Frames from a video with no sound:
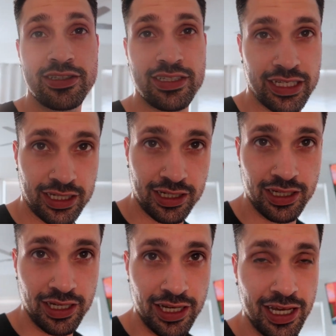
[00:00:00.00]
sick
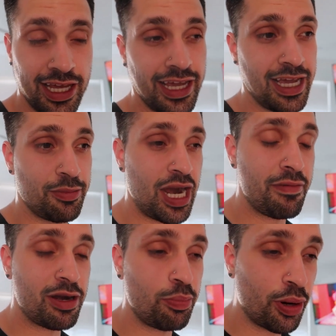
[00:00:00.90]
and we're
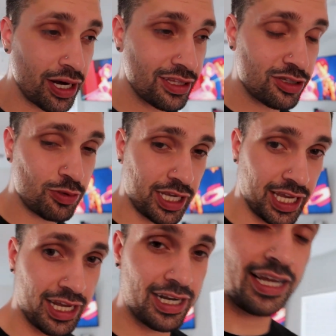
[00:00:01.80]
having a party this weekend.